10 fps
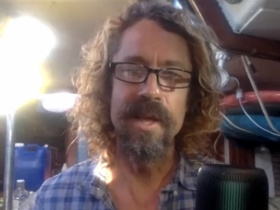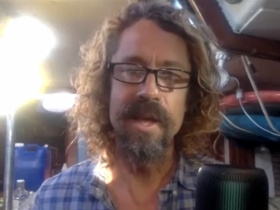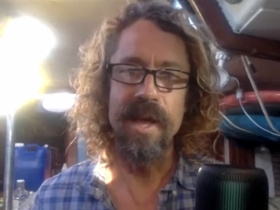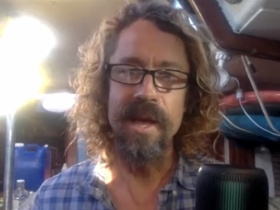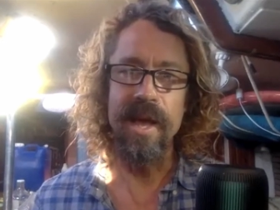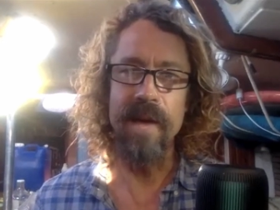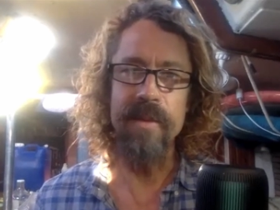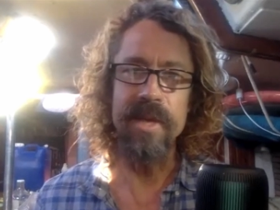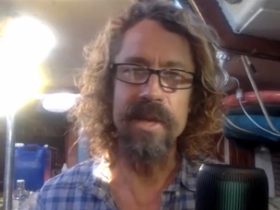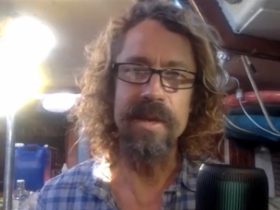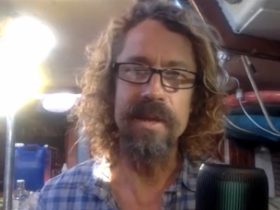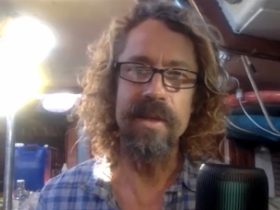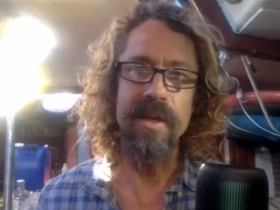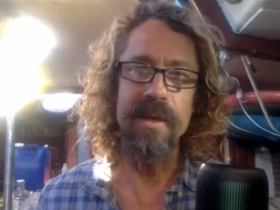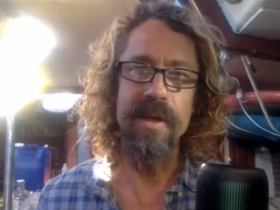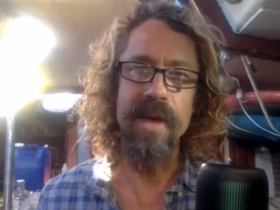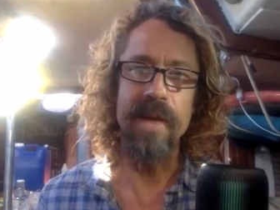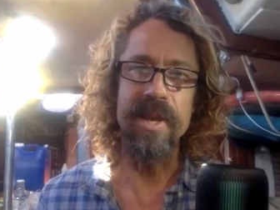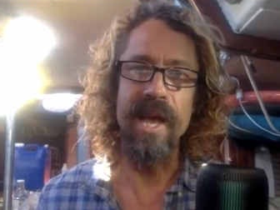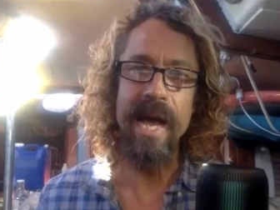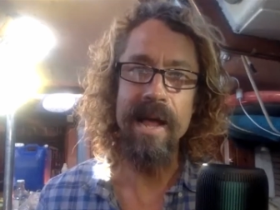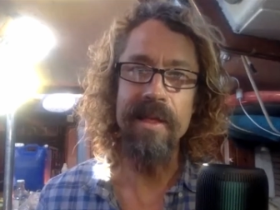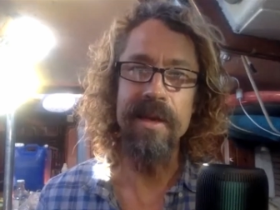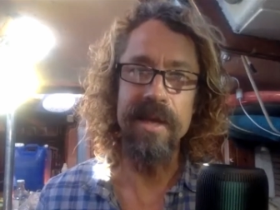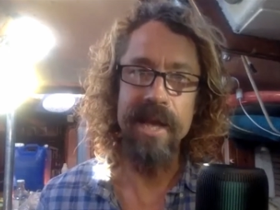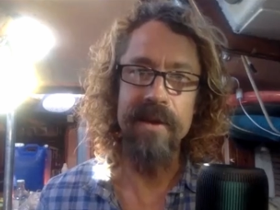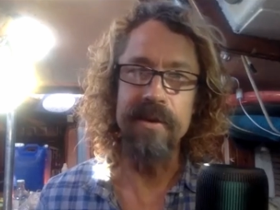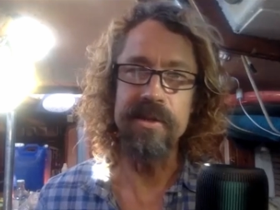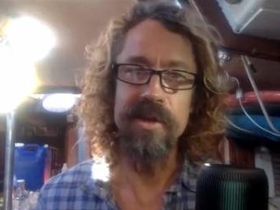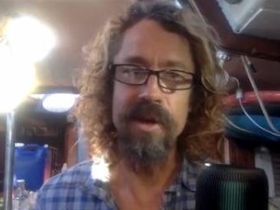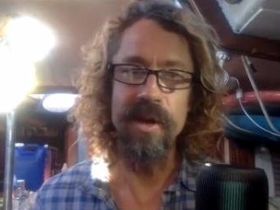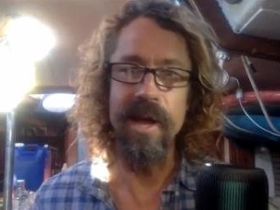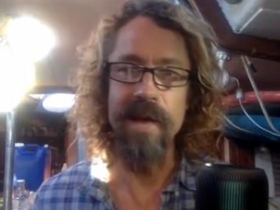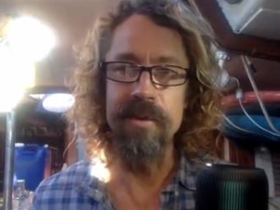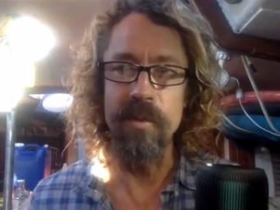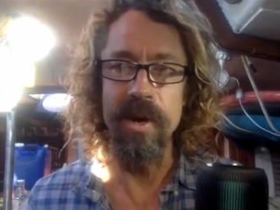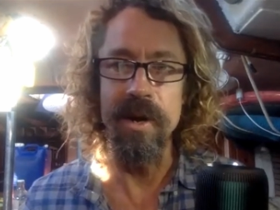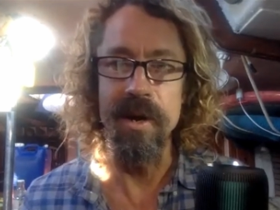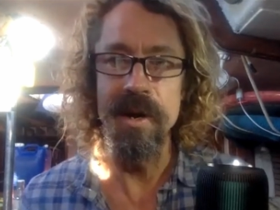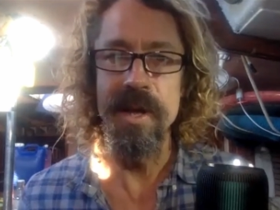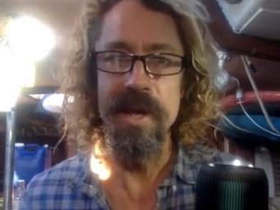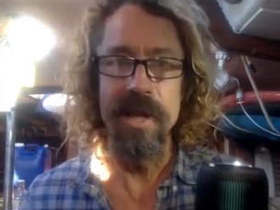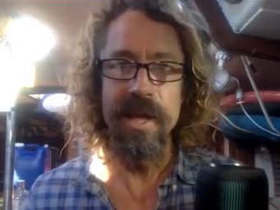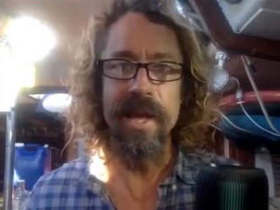I mean, I mean alligators everywhere, mm-hmm.